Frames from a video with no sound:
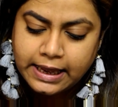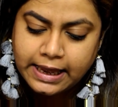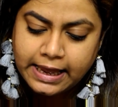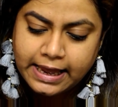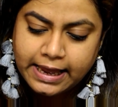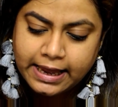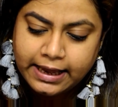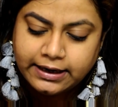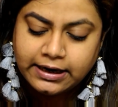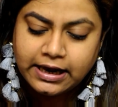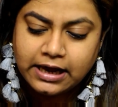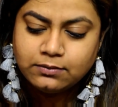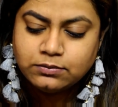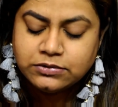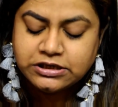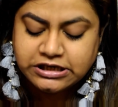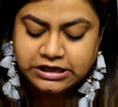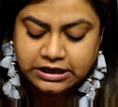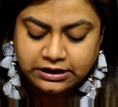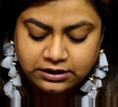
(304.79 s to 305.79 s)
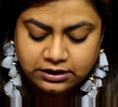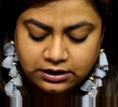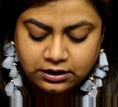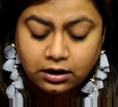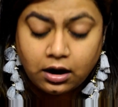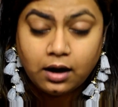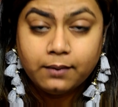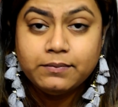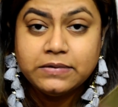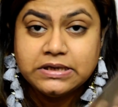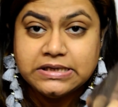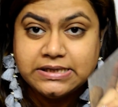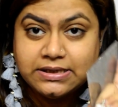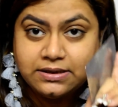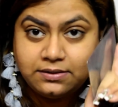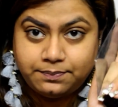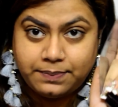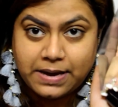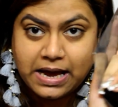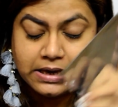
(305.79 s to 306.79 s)
and I'll be taking a
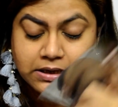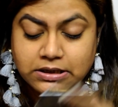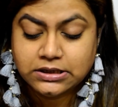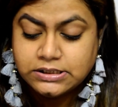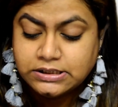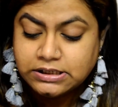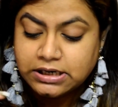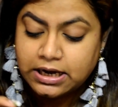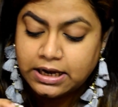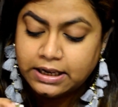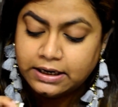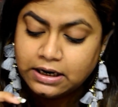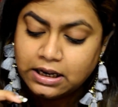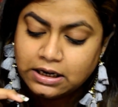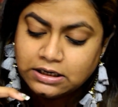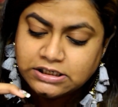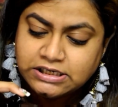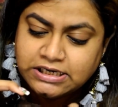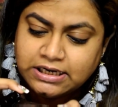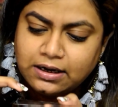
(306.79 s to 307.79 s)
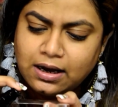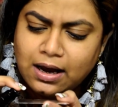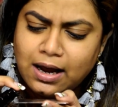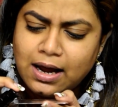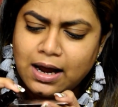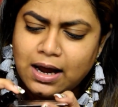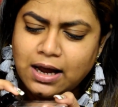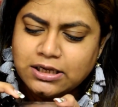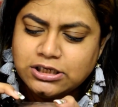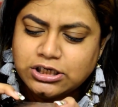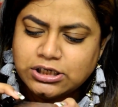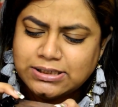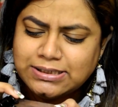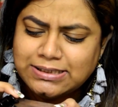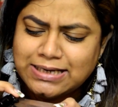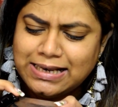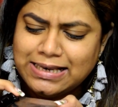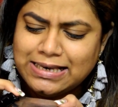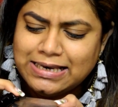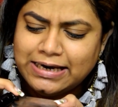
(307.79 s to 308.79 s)
mixing palette and I'll take just
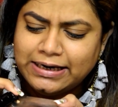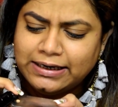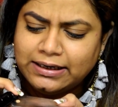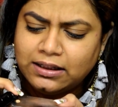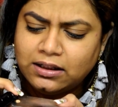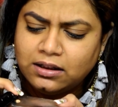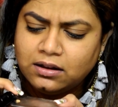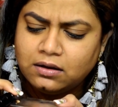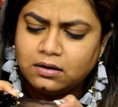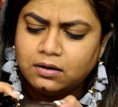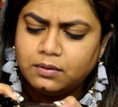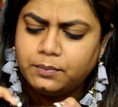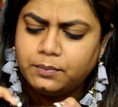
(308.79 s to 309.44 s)
a little